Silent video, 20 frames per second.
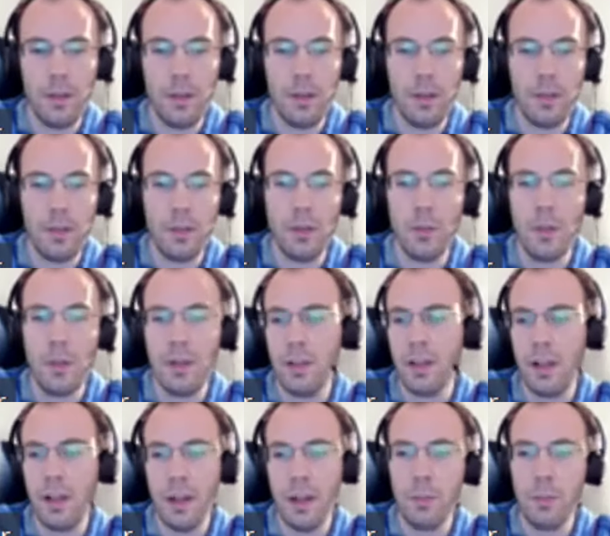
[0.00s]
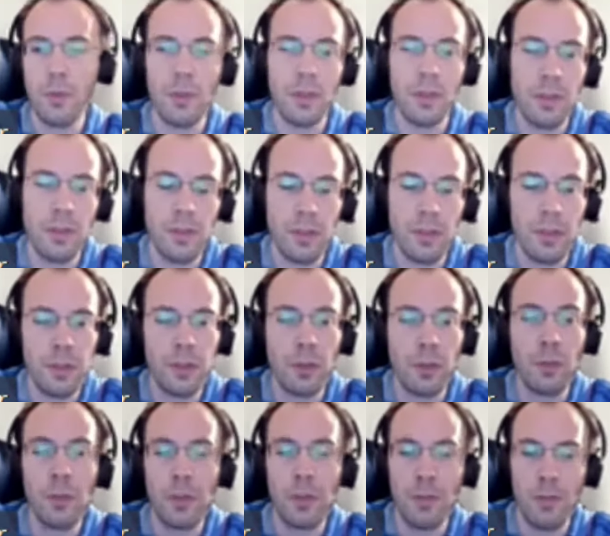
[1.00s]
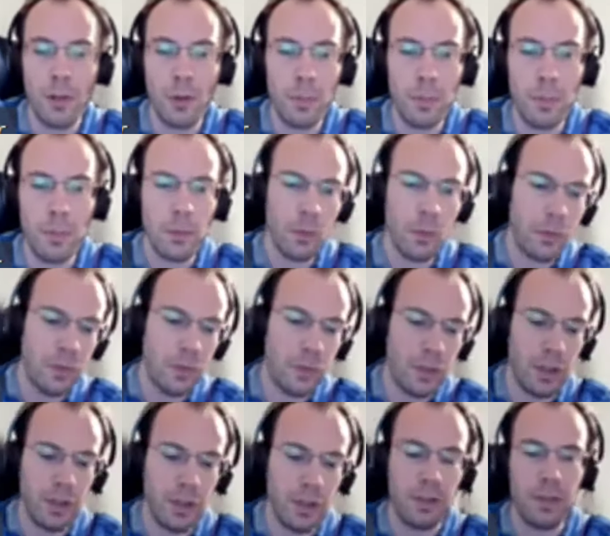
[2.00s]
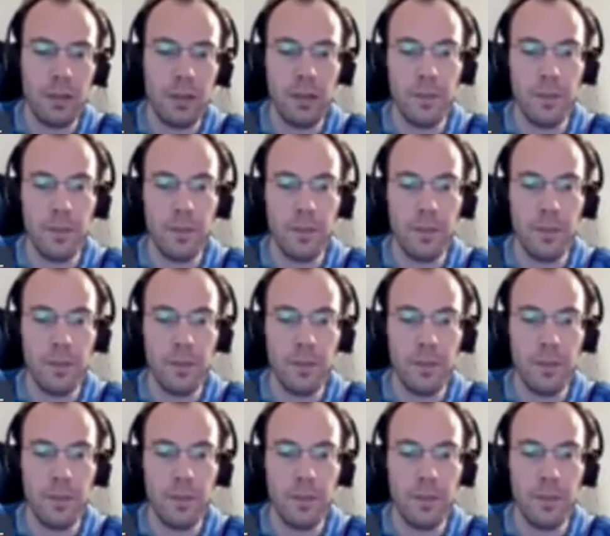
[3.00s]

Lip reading: So basically up to here, it's all normal developing moves, and